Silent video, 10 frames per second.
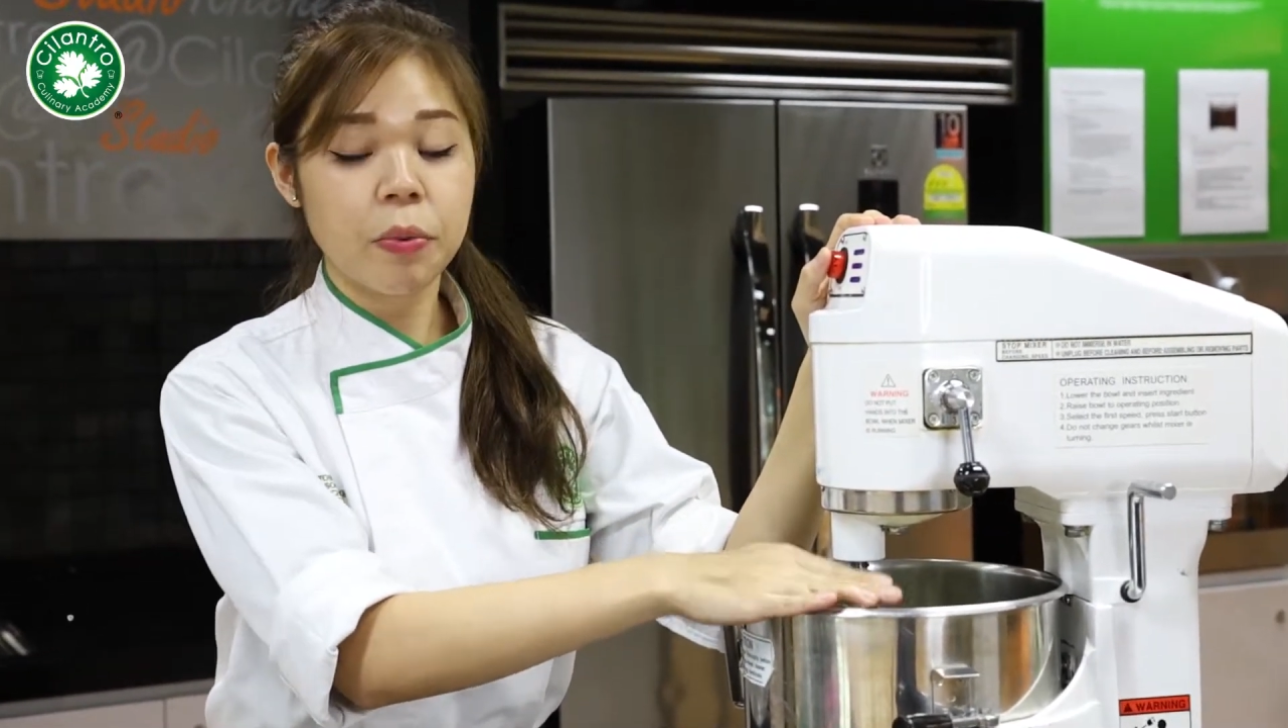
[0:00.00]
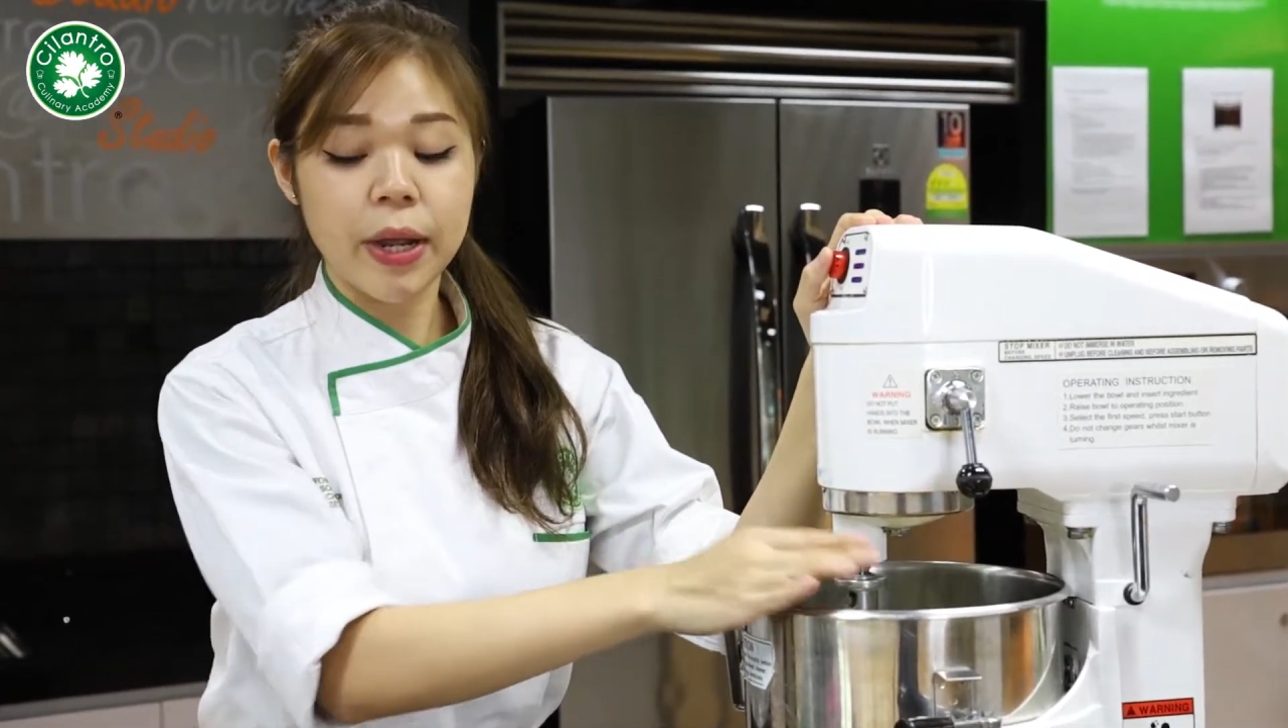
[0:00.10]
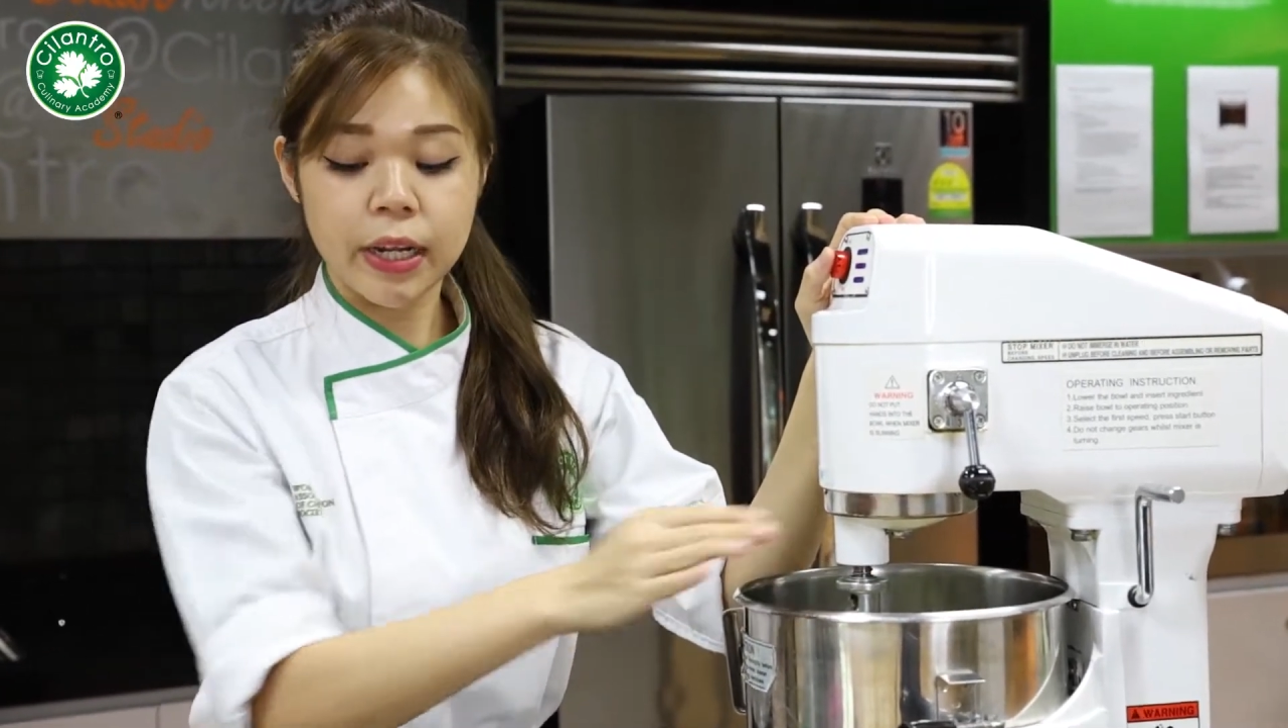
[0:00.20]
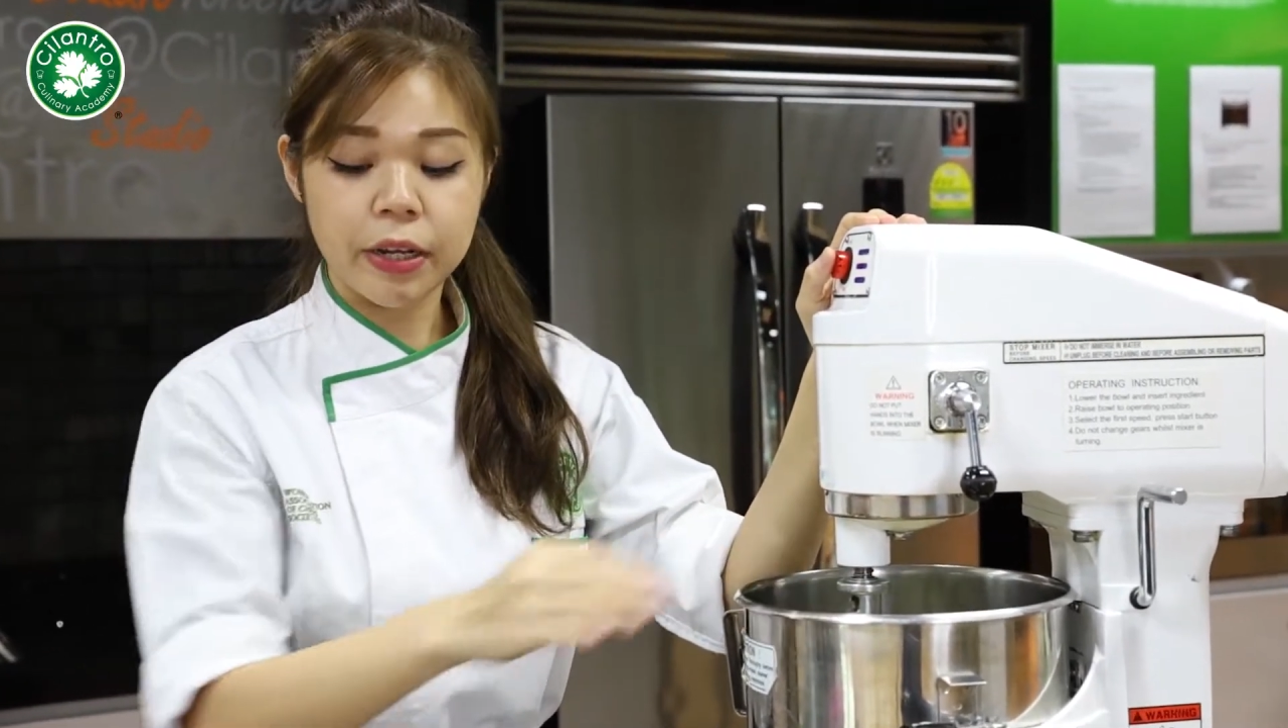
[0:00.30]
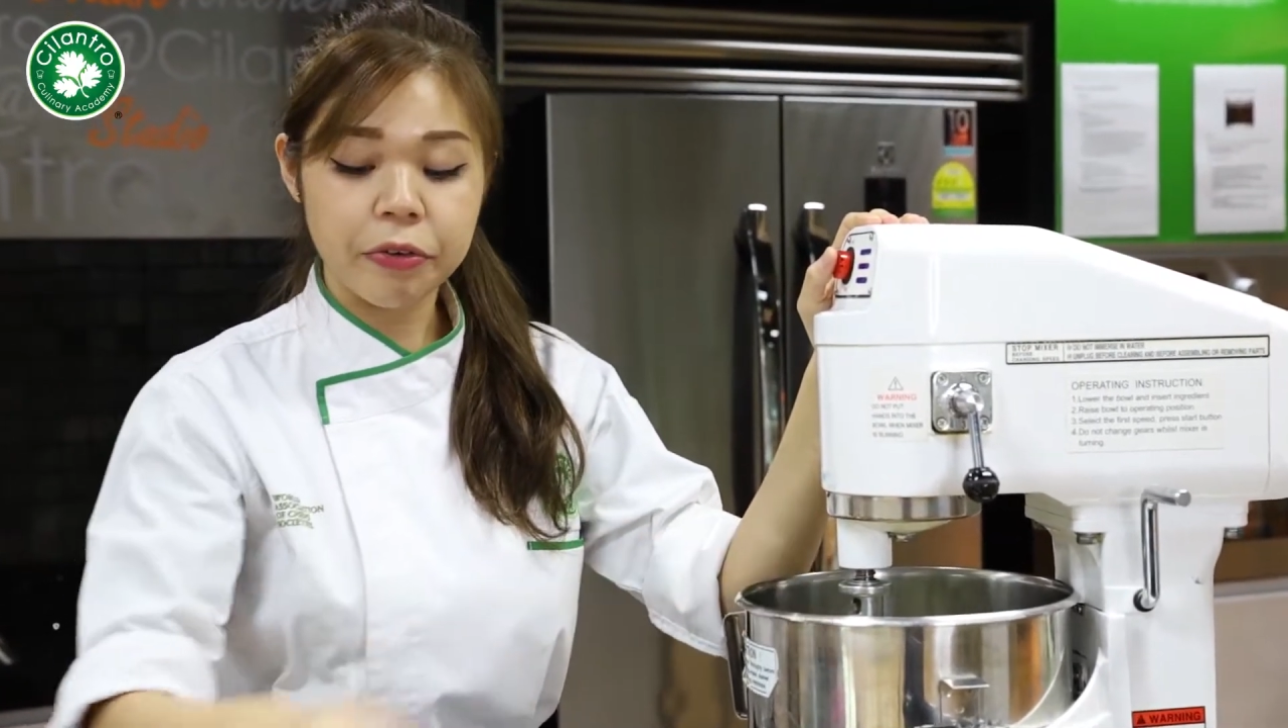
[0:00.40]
wet